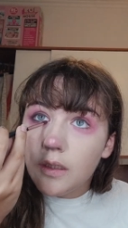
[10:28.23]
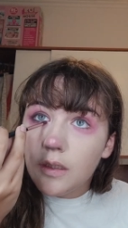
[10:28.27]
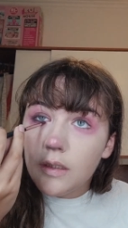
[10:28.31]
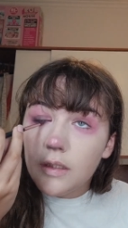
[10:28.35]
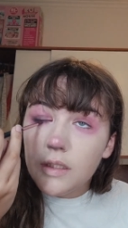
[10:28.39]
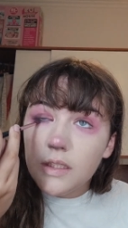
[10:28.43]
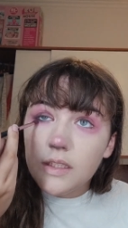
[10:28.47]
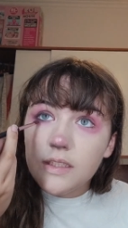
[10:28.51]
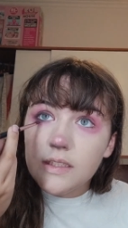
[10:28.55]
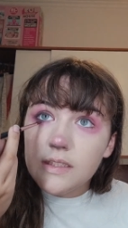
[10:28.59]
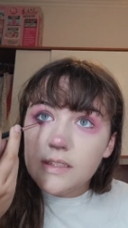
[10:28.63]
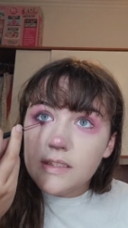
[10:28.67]

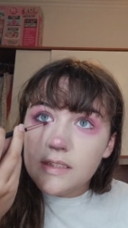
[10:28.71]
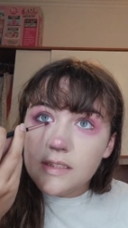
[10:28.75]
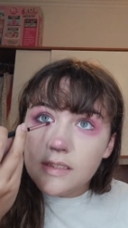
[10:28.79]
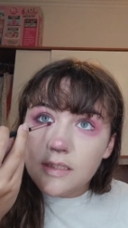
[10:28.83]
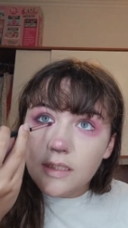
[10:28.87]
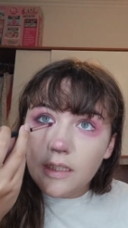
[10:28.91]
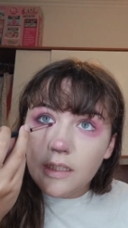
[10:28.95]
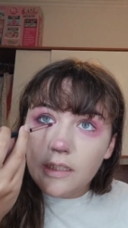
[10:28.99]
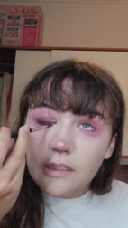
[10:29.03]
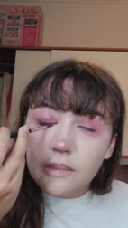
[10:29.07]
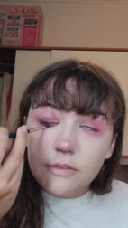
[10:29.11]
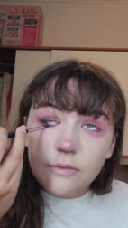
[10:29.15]
because
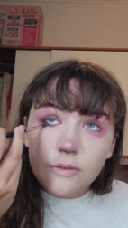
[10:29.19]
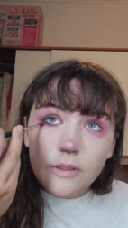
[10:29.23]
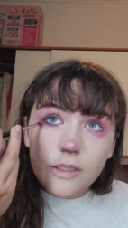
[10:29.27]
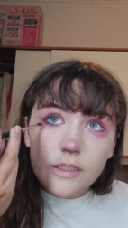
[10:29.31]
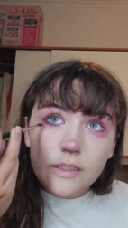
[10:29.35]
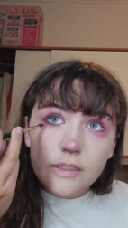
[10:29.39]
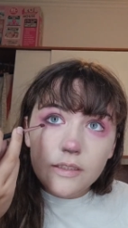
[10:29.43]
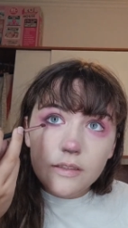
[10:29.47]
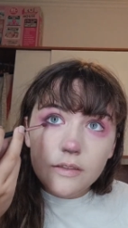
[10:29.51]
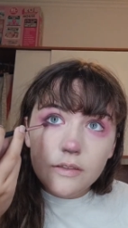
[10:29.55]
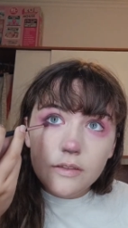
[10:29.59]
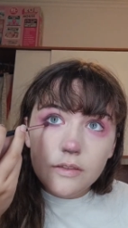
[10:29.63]
I don't want
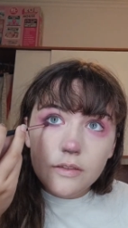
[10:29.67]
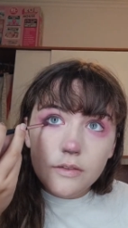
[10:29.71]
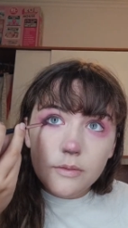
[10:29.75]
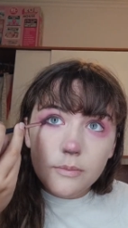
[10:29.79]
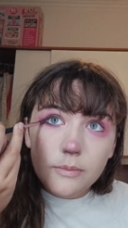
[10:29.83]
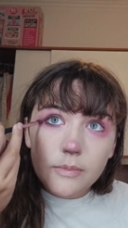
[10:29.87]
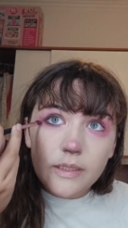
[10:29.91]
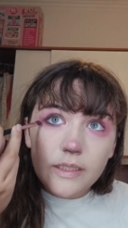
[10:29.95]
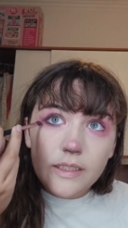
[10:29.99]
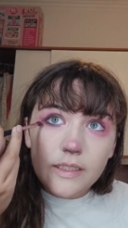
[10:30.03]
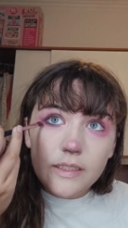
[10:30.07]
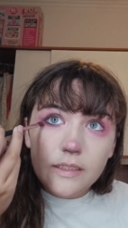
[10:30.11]
it to
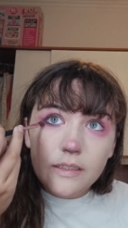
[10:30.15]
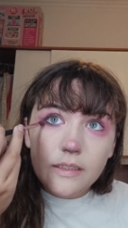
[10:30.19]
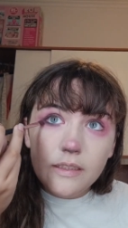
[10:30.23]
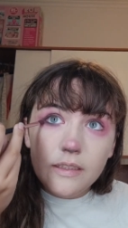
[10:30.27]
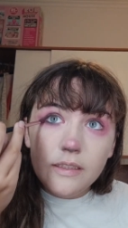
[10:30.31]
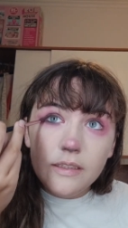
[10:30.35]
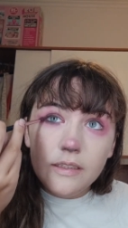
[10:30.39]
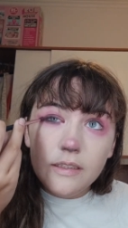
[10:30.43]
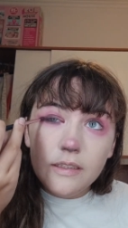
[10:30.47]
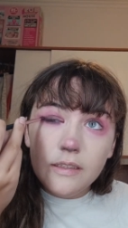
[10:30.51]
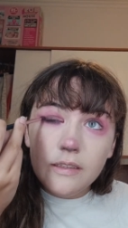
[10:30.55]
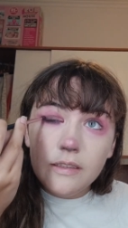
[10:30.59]
make
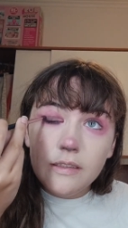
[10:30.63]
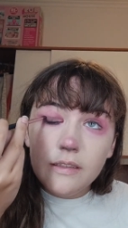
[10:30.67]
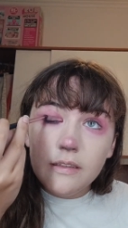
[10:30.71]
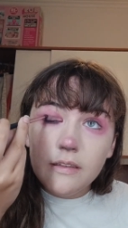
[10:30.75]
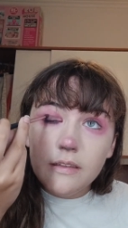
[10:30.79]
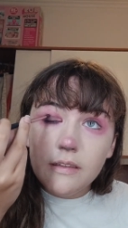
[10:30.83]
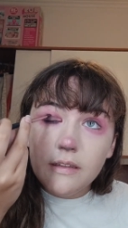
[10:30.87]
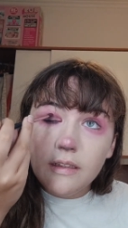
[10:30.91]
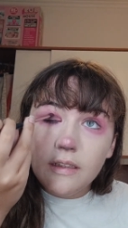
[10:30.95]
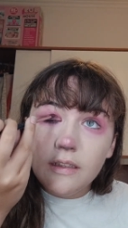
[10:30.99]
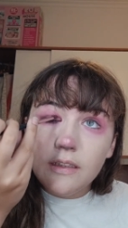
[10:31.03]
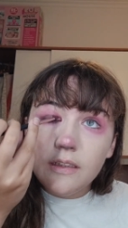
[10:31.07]
it
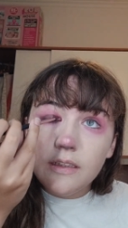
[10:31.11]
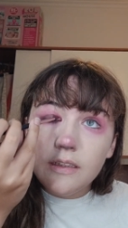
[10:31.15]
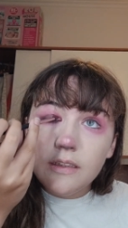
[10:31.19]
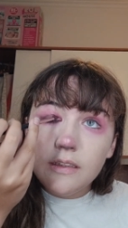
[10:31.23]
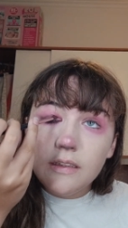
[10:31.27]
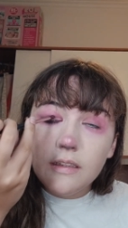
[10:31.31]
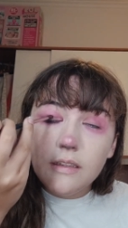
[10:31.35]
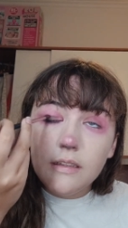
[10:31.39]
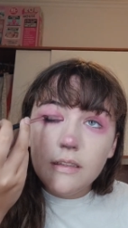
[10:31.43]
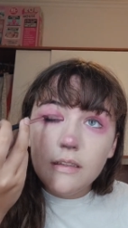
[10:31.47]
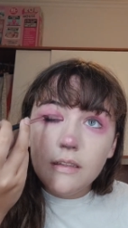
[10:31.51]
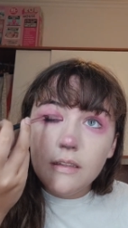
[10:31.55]

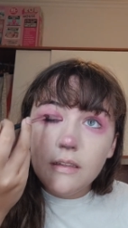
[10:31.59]
like,